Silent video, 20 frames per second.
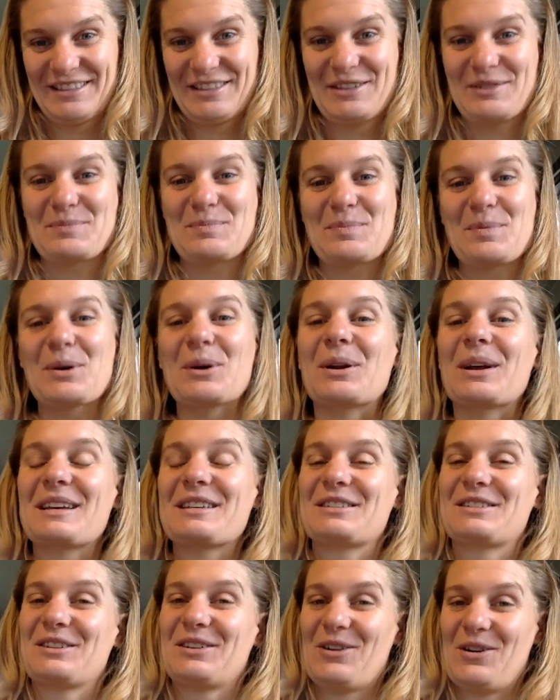that put
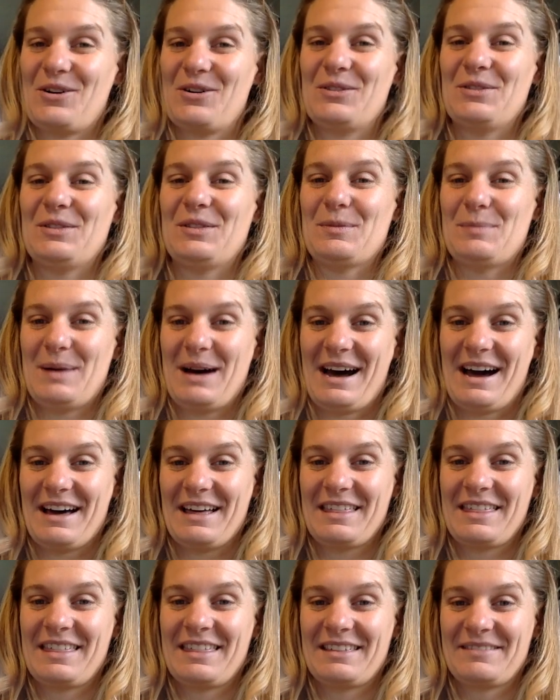us on the
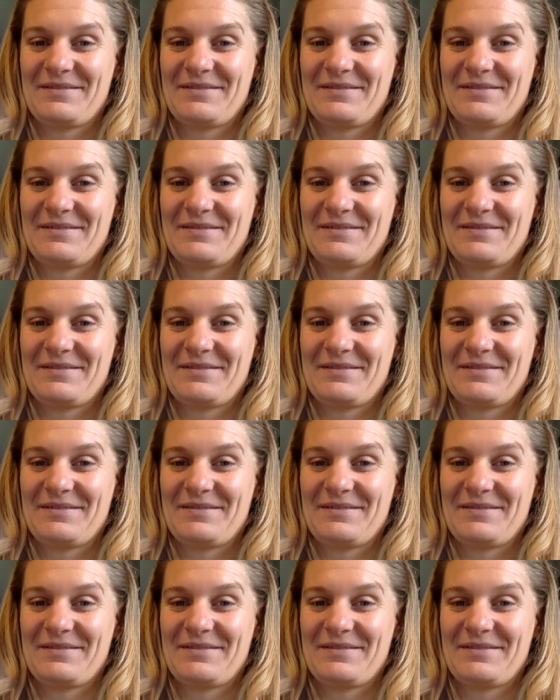path.